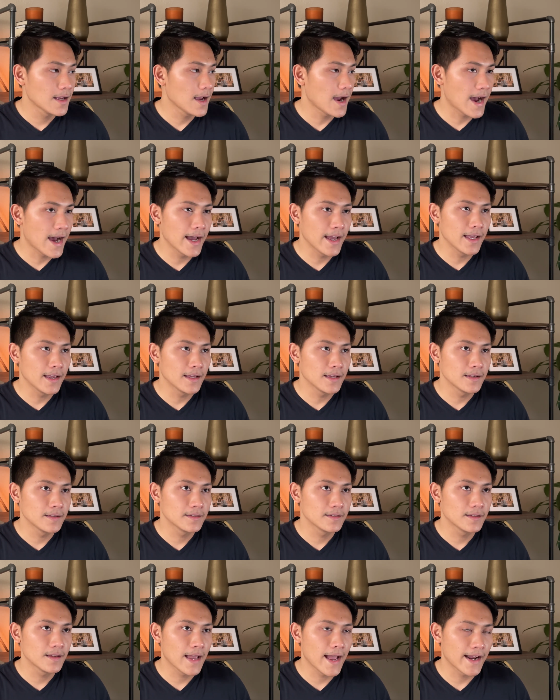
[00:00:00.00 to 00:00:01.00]
I
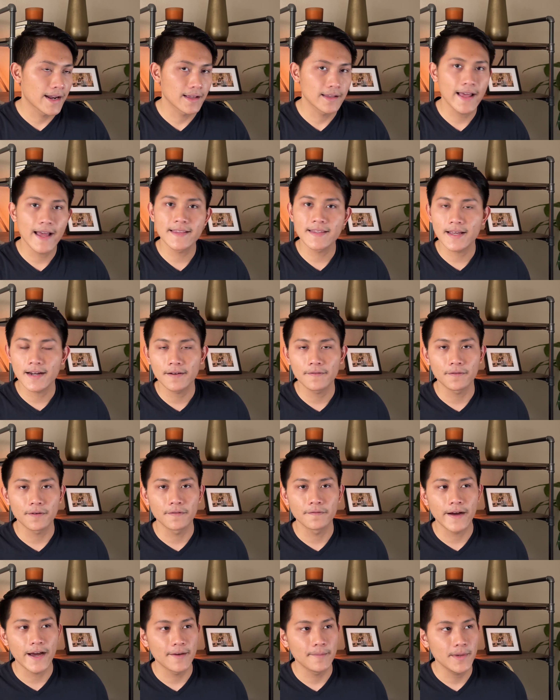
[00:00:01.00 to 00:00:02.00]
had a glance at it for
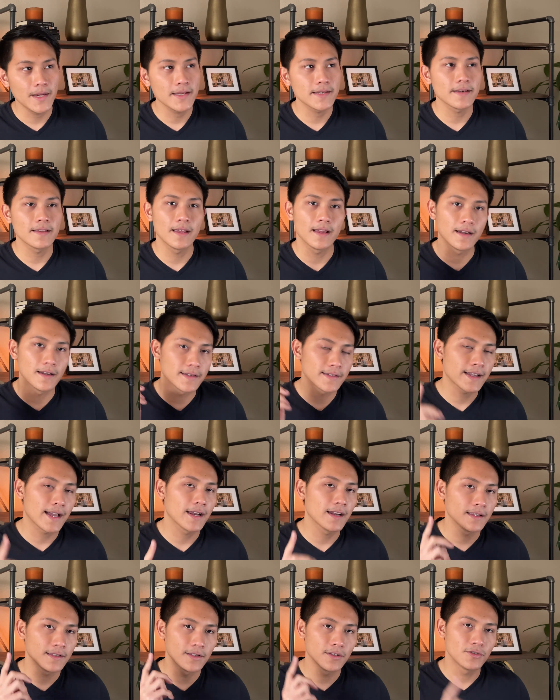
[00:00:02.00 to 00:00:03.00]
5 minutes and then
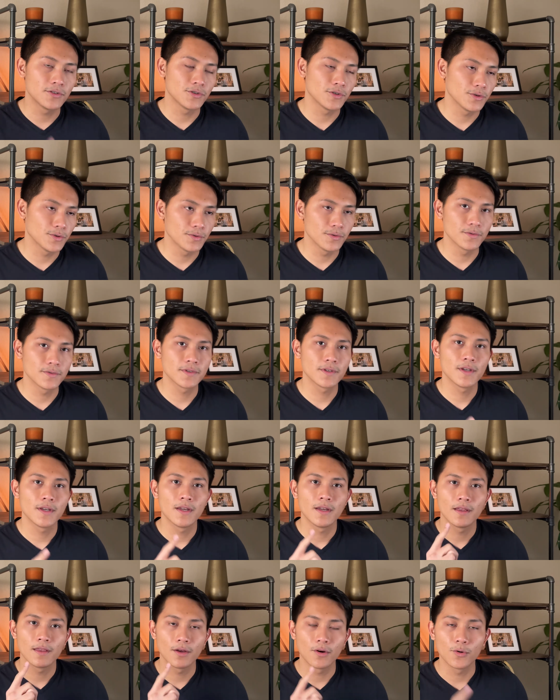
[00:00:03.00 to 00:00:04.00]
decided to choose
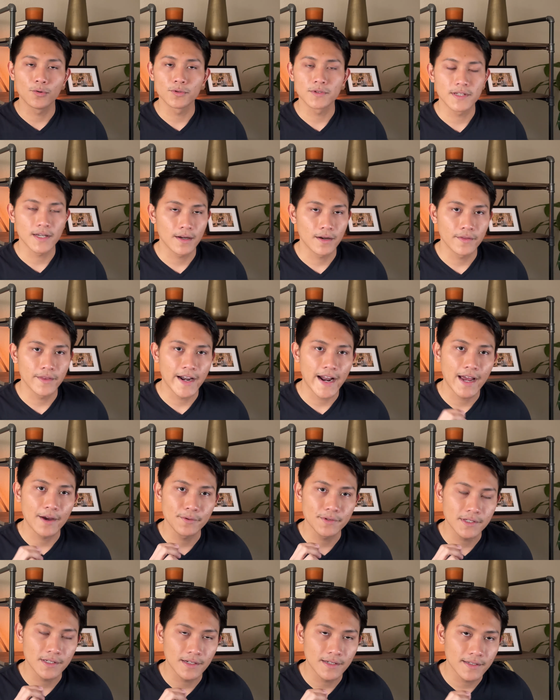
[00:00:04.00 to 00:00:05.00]
the hotel that I
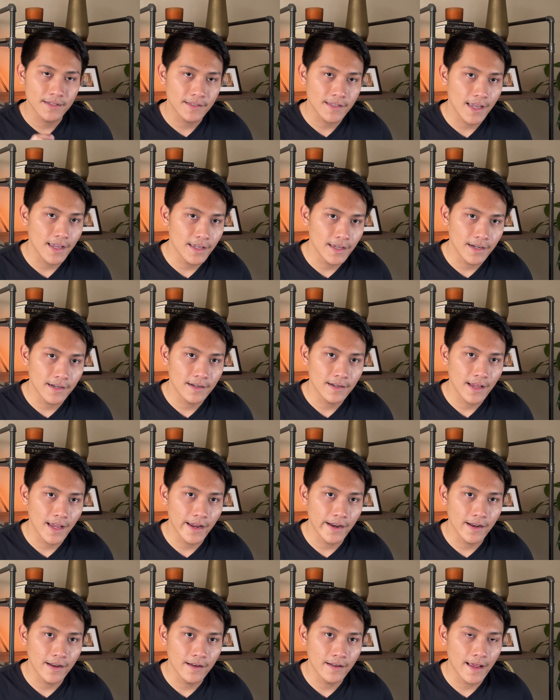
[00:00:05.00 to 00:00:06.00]
was going to stay in.
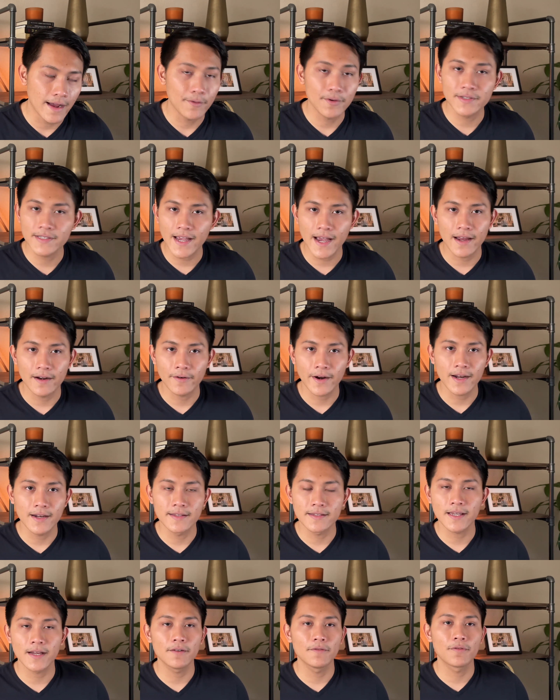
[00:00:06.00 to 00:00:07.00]
And that was that, right?
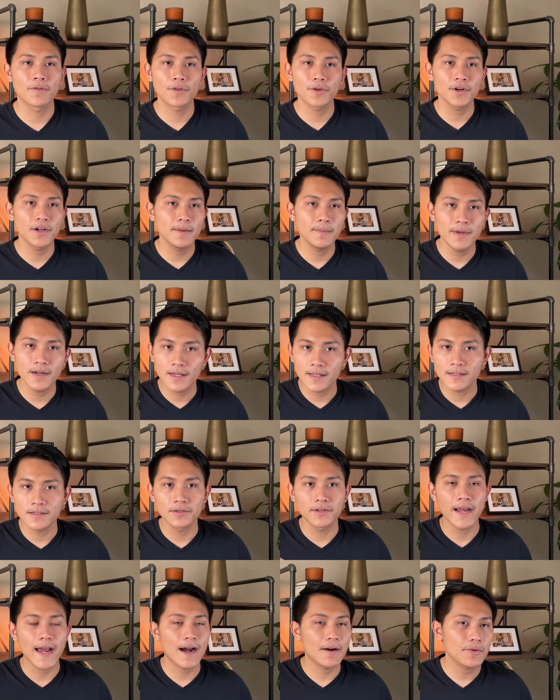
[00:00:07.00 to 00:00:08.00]
Instead of 30 minutes to
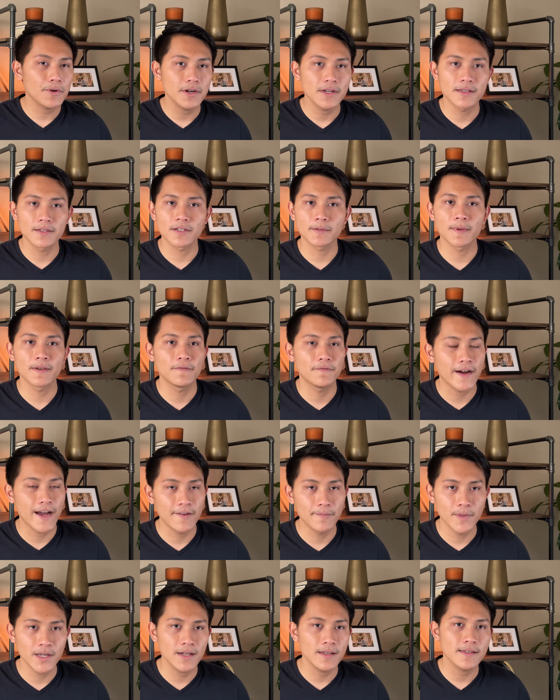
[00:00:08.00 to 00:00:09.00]
an hour, it took me
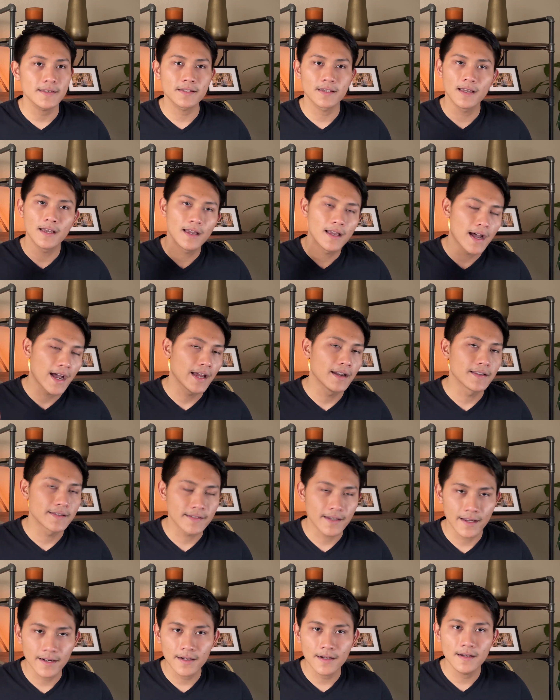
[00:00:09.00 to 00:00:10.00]
5 minutes. I
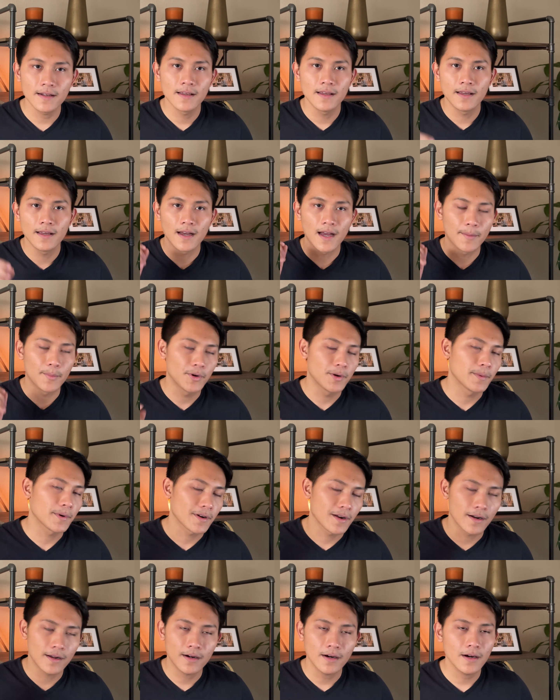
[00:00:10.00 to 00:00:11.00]
decided, I put on my
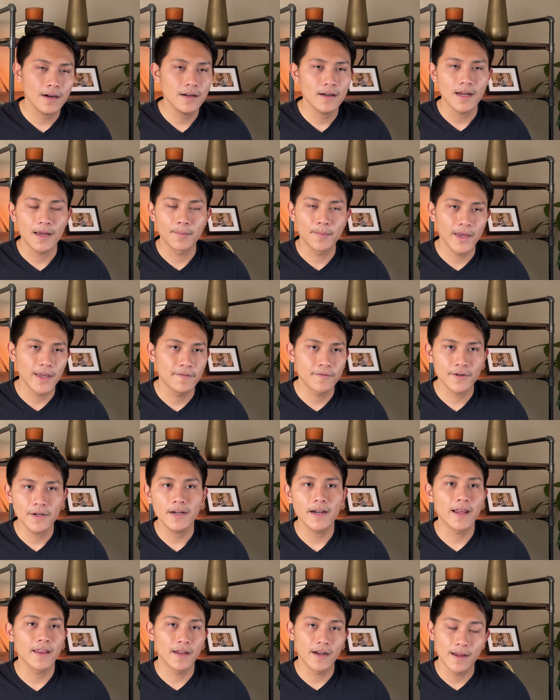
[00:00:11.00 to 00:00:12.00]
credit card, I paid for
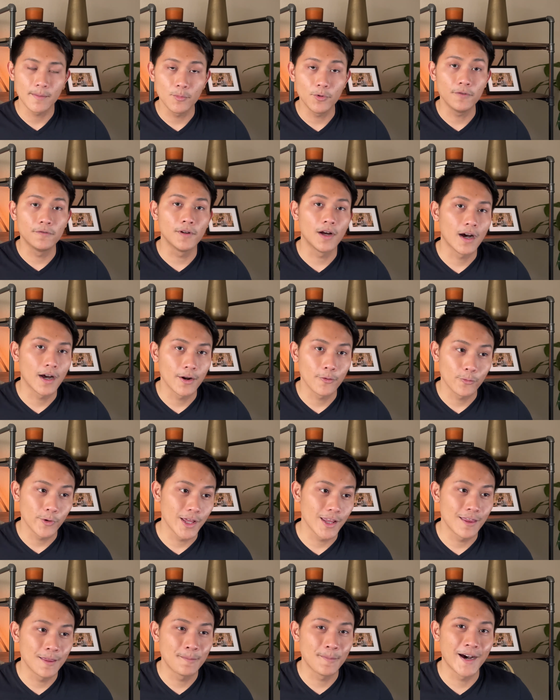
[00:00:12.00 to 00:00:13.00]
it, and then I moved on
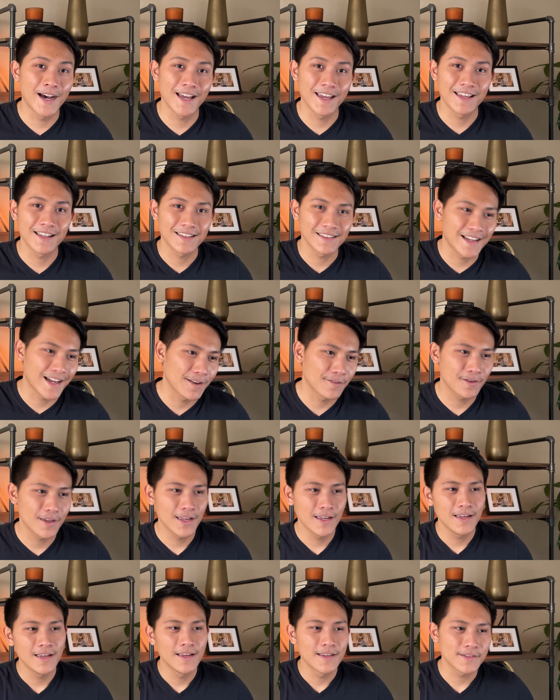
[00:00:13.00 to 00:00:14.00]
with my life.
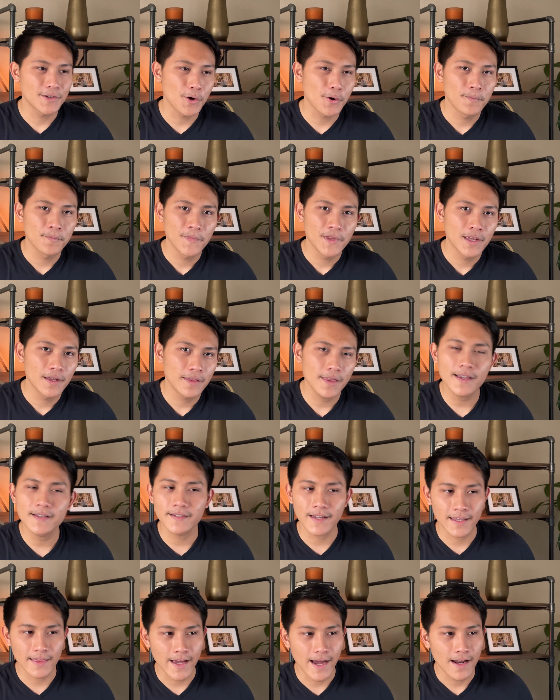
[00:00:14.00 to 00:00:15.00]
So things
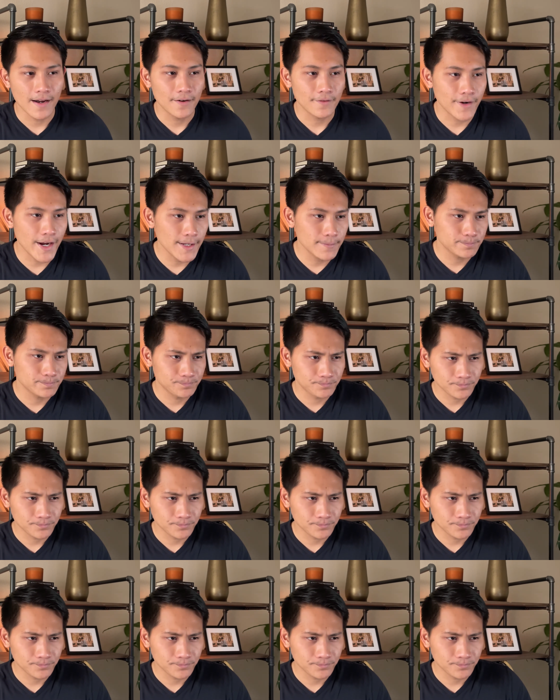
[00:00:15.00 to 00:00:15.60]
like that, right?